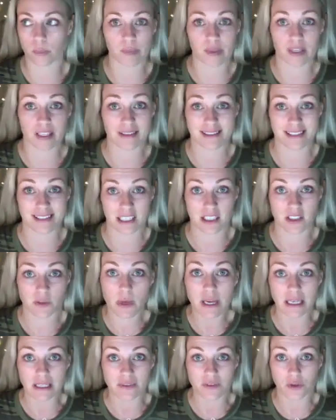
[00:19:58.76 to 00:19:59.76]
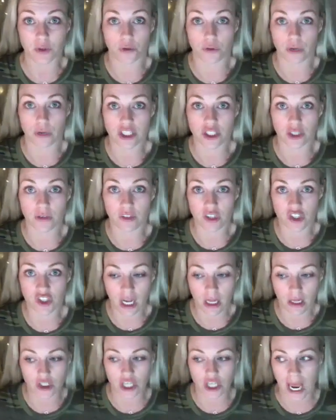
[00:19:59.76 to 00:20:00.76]
the 6 weeks, for the duration of this
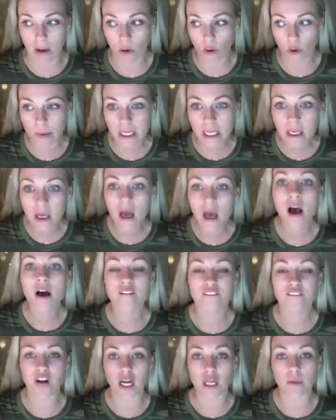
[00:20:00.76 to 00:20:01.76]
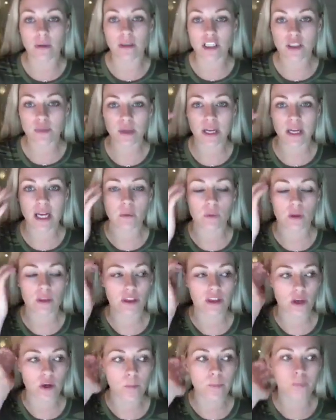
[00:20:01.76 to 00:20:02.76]
challenge. I will be following this plan
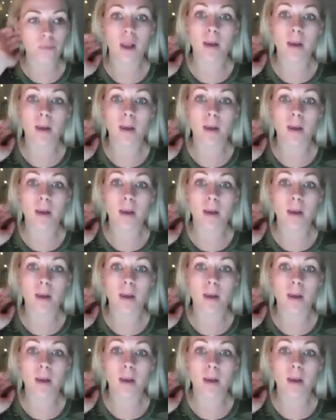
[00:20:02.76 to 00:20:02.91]
with you,